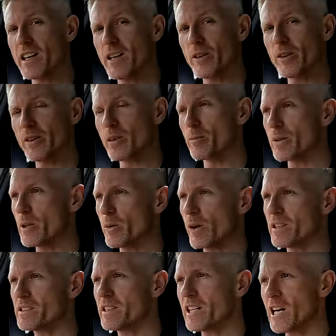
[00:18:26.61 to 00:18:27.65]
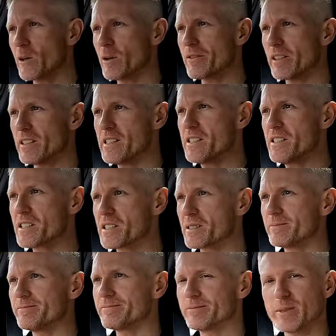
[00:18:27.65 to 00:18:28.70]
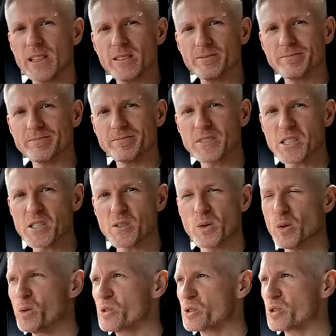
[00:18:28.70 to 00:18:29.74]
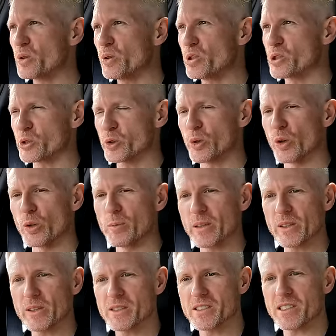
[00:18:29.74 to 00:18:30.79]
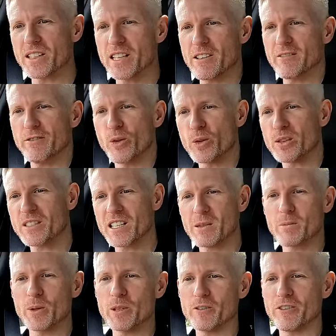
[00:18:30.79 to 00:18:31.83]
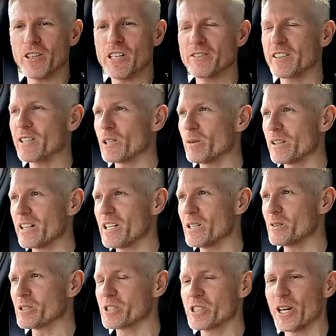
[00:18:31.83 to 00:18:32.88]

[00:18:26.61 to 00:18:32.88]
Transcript: here in the BYD, however, is, well, it's an all score draw because I have 14.5 kilowatt hours